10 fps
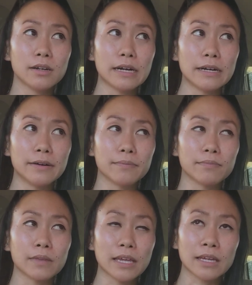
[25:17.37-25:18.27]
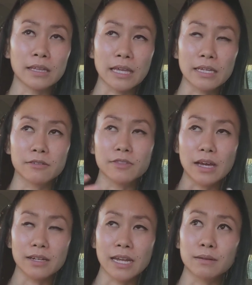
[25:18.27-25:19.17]
they give
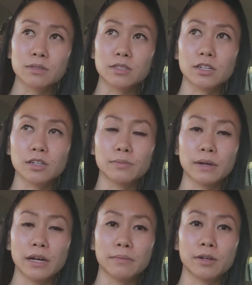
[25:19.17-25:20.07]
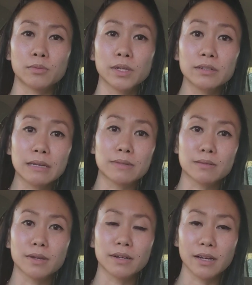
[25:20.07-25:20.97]
that name to her. Her real name
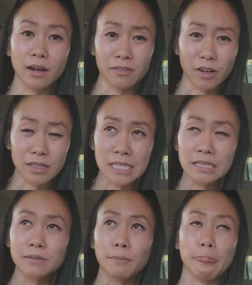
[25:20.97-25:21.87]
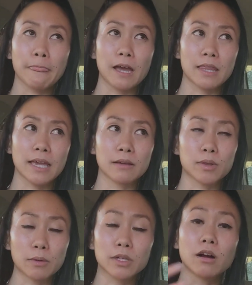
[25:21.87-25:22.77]
is Mira Alfasa, and
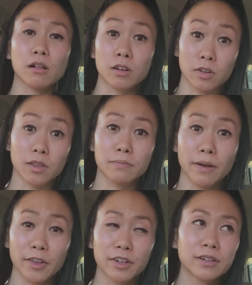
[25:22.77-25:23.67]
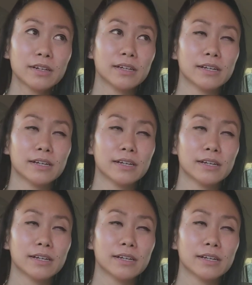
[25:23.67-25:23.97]
they would call her the mother,